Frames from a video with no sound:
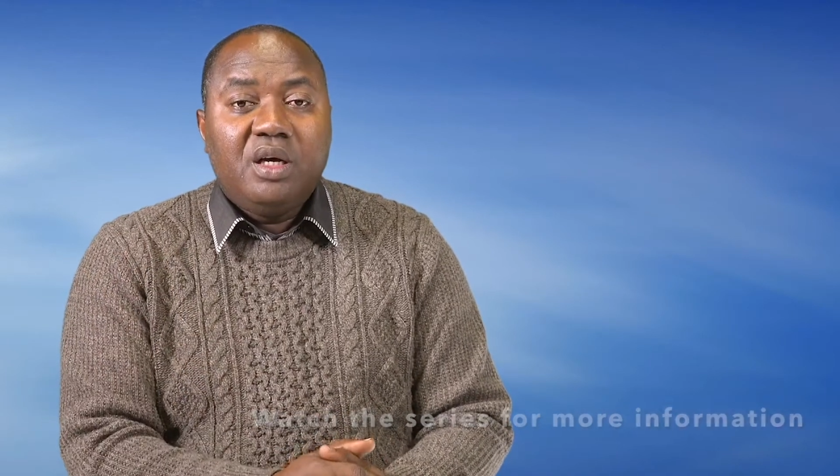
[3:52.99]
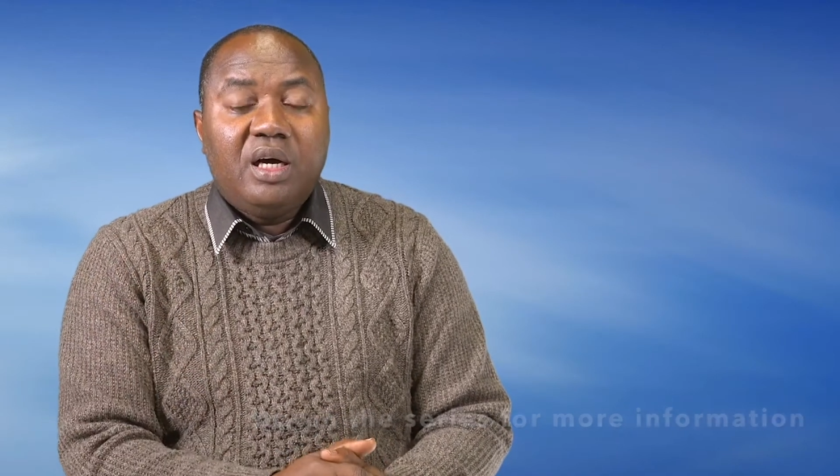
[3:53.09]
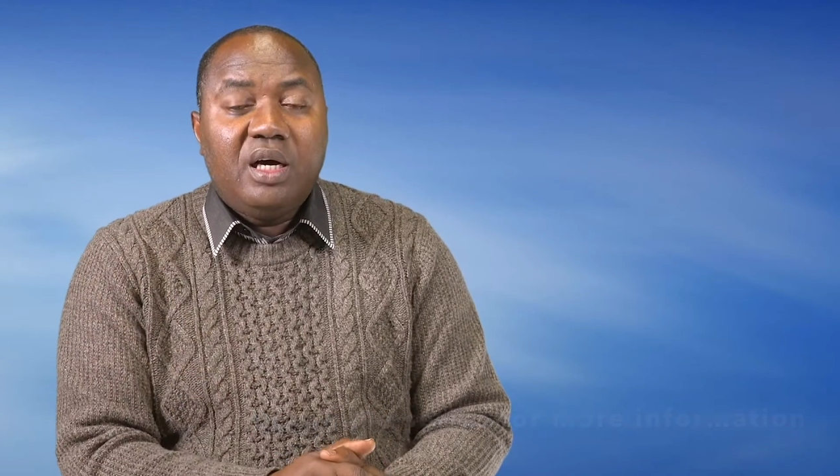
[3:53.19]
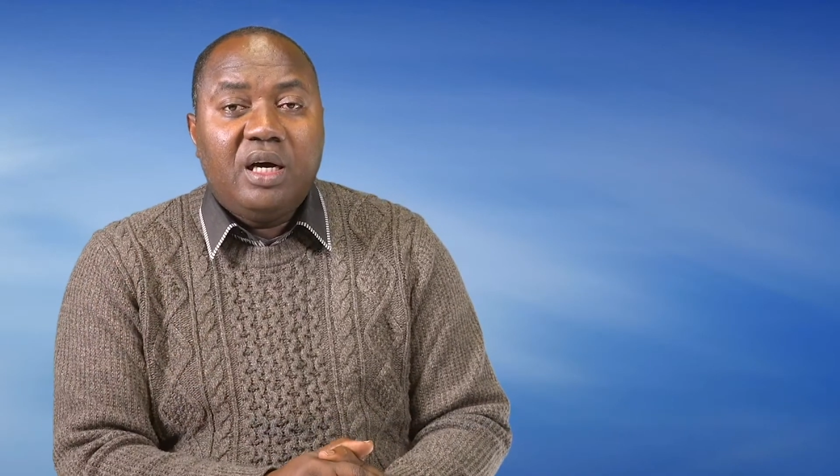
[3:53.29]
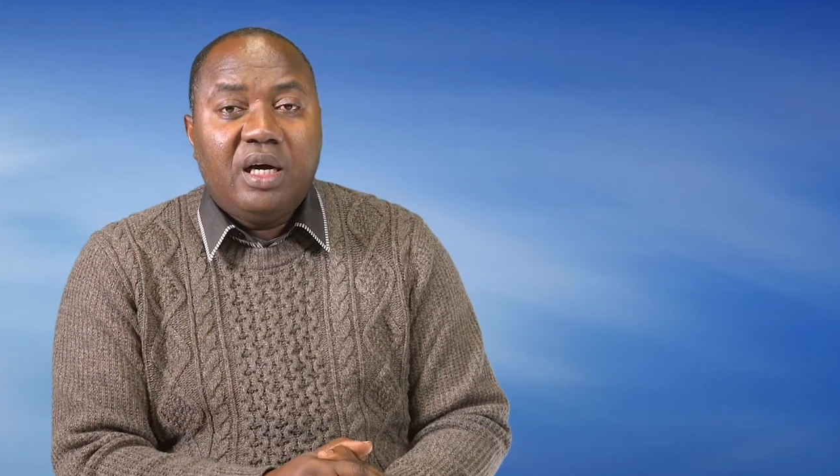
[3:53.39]

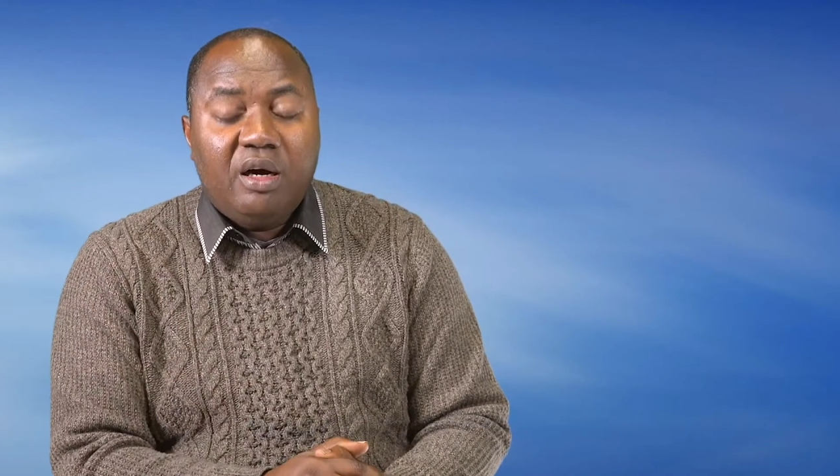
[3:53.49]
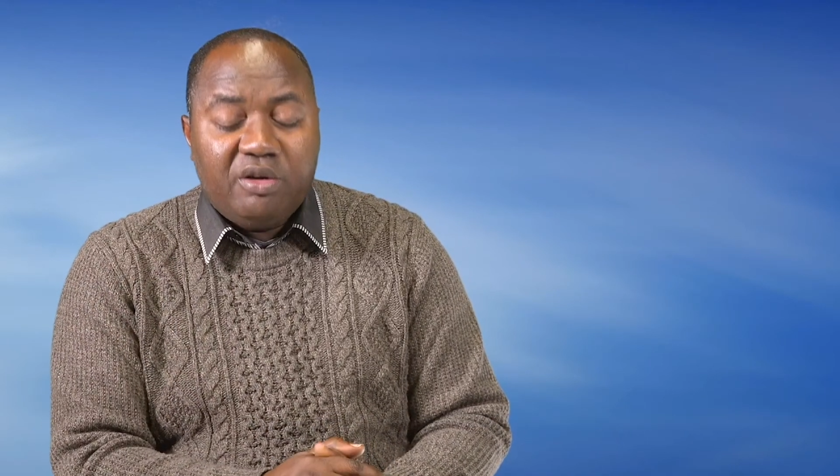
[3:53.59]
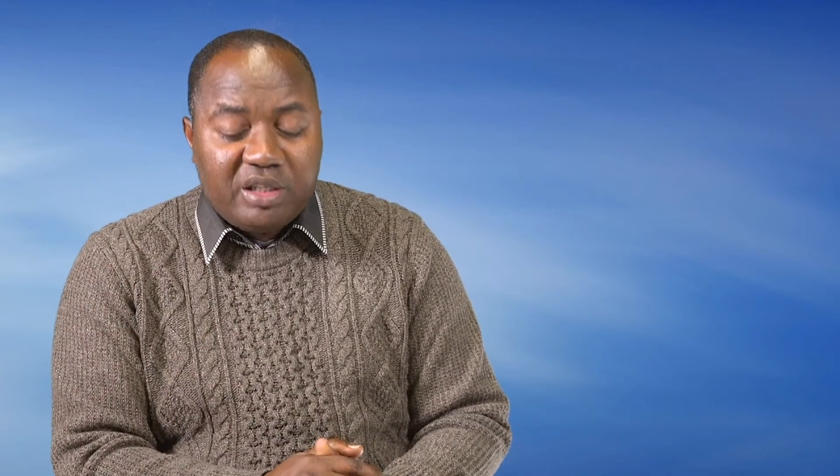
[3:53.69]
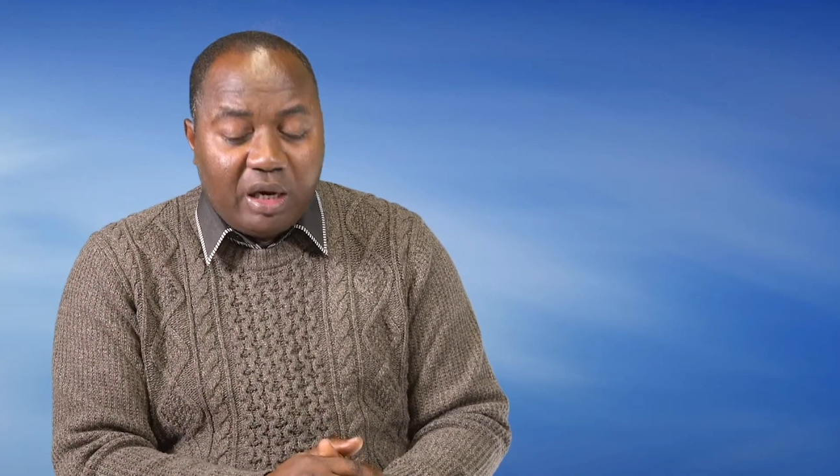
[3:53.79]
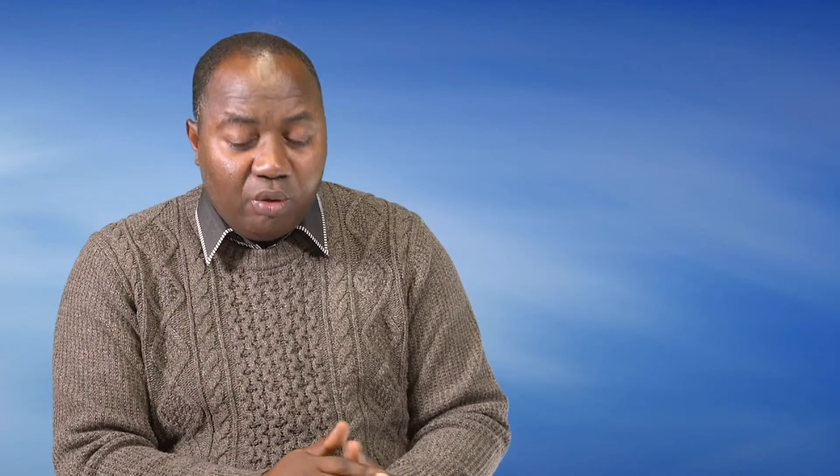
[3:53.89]
I'll
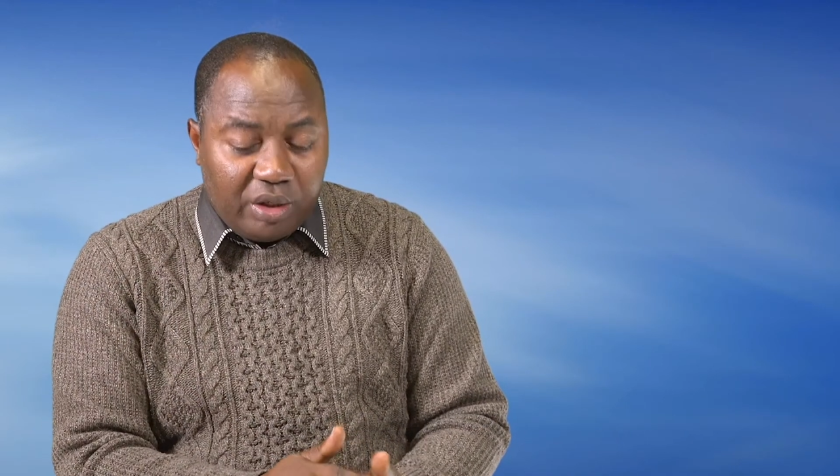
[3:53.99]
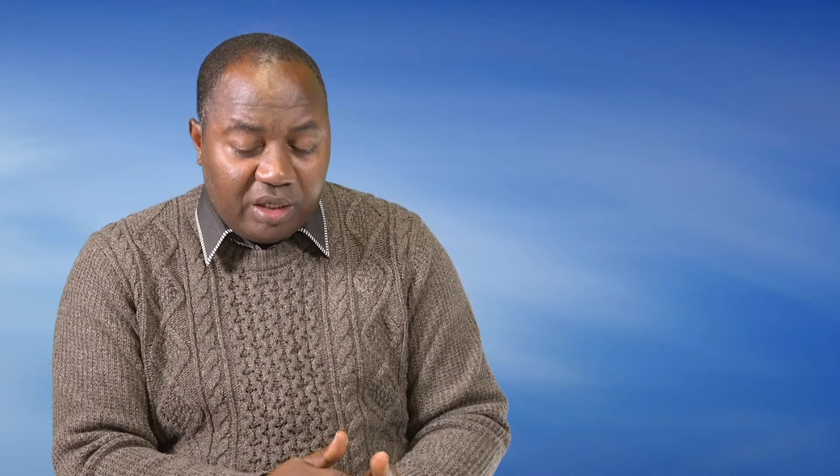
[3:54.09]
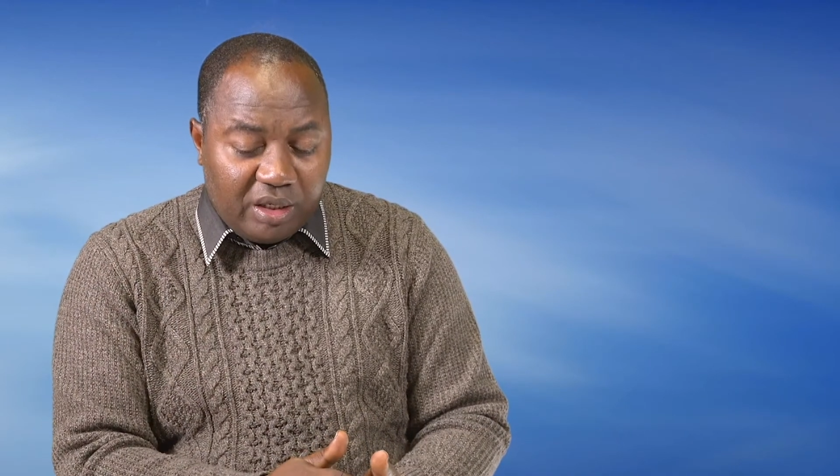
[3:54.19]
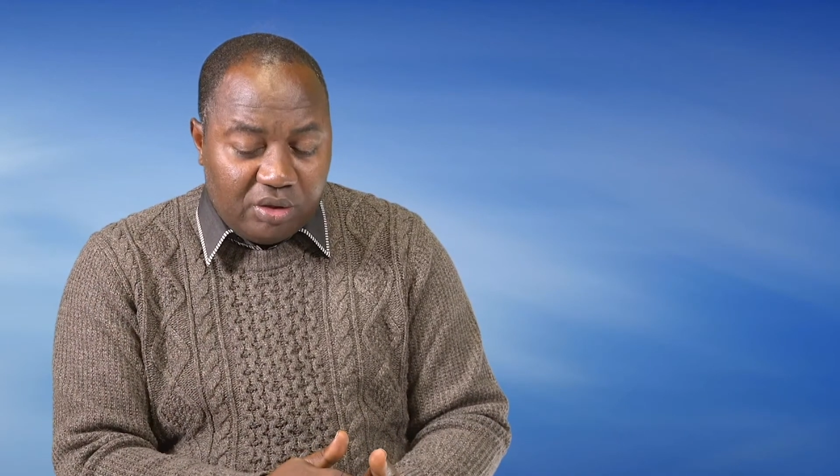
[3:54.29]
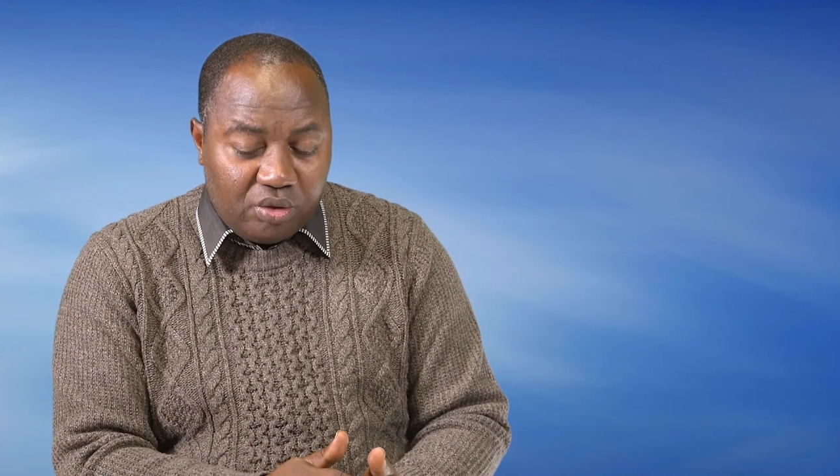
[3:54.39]
start
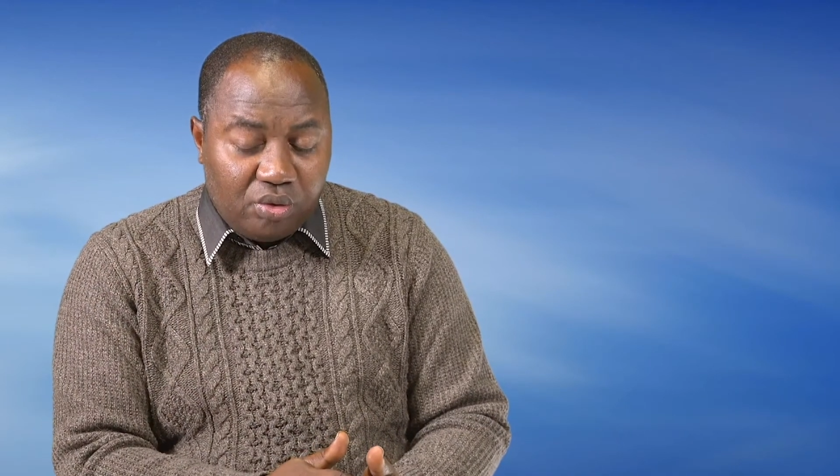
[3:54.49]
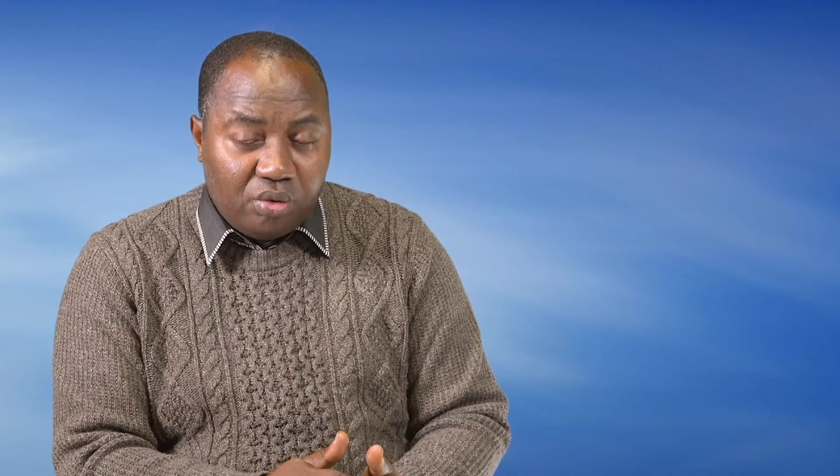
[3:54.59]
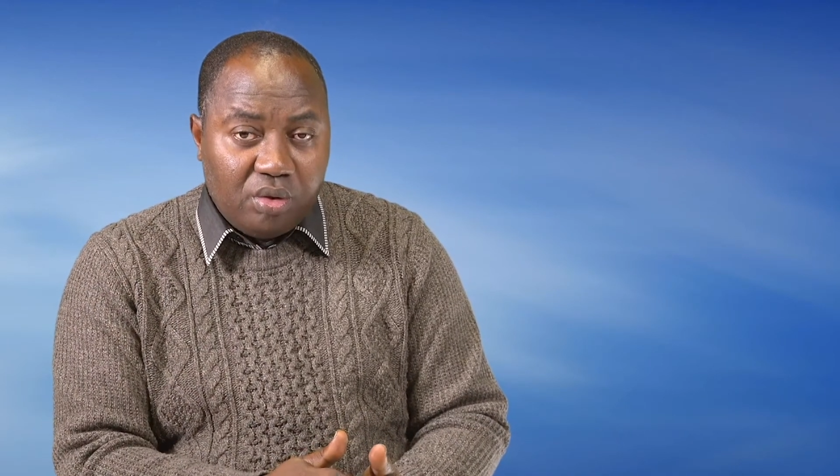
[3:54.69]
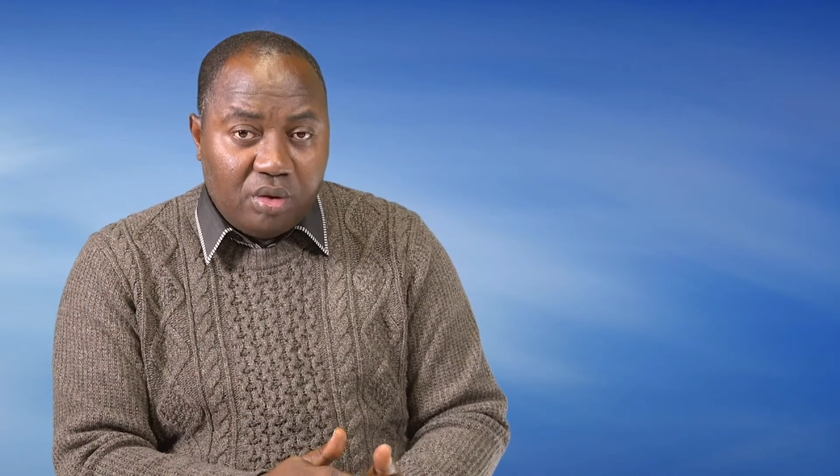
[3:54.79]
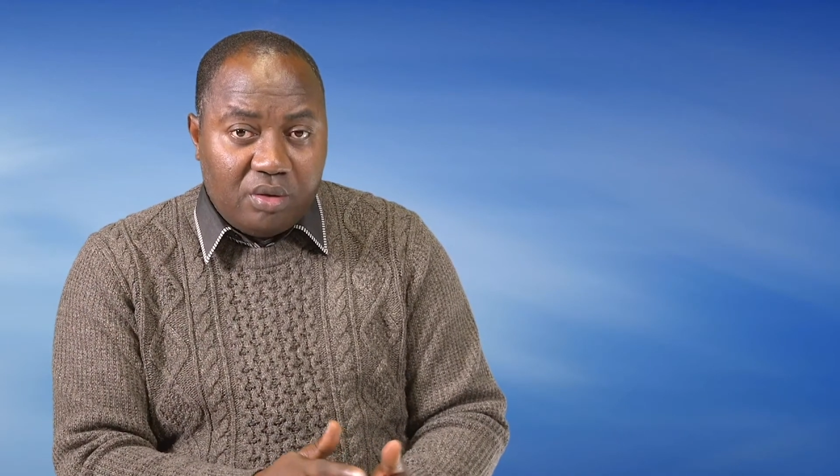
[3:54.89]
looking into